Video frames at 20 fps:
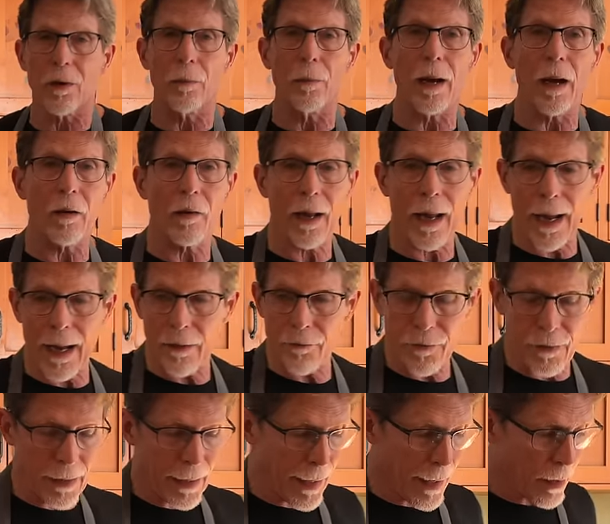about half
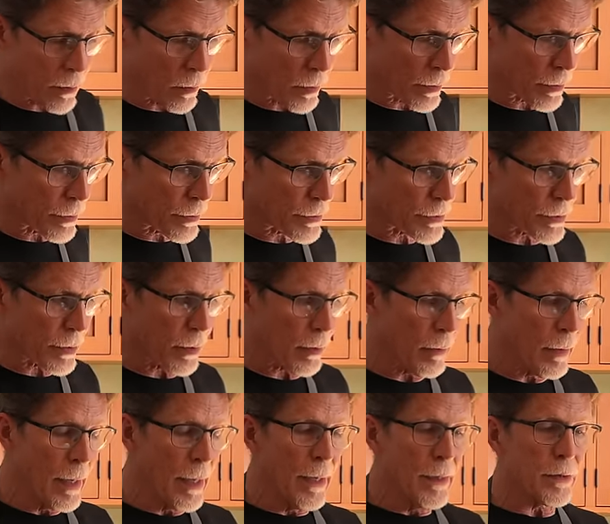an hour or so.
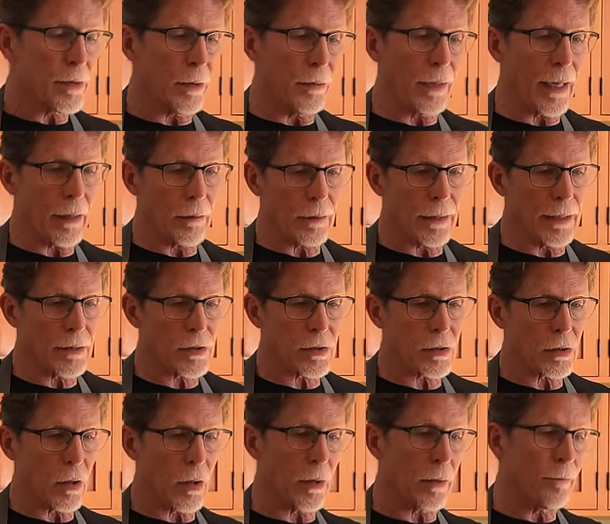So now let's
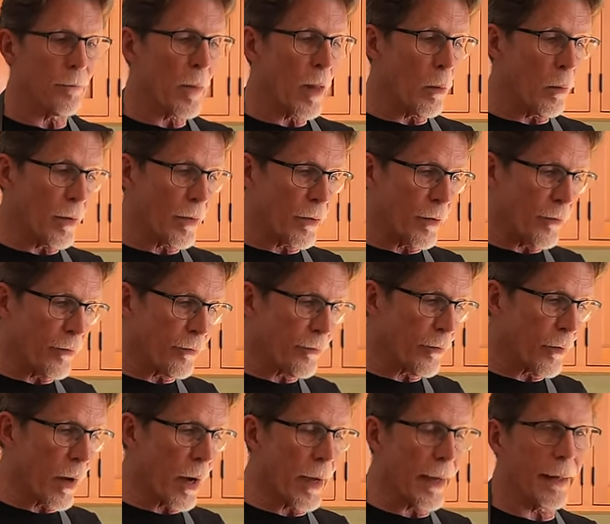start with the
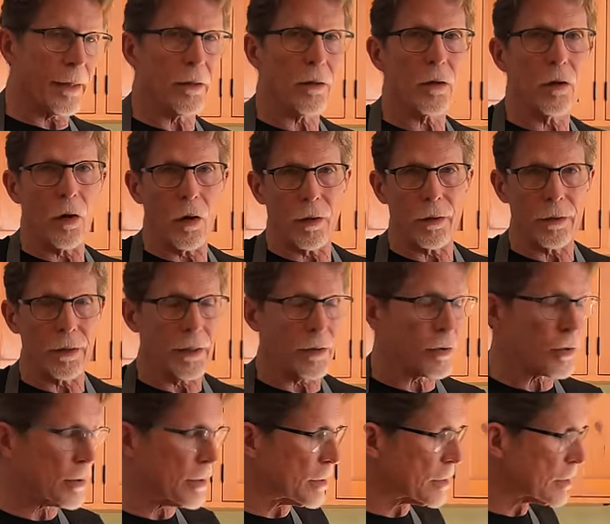fried
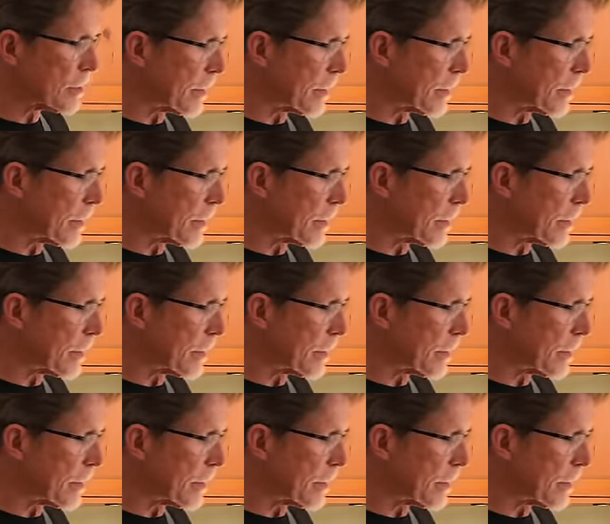garnishes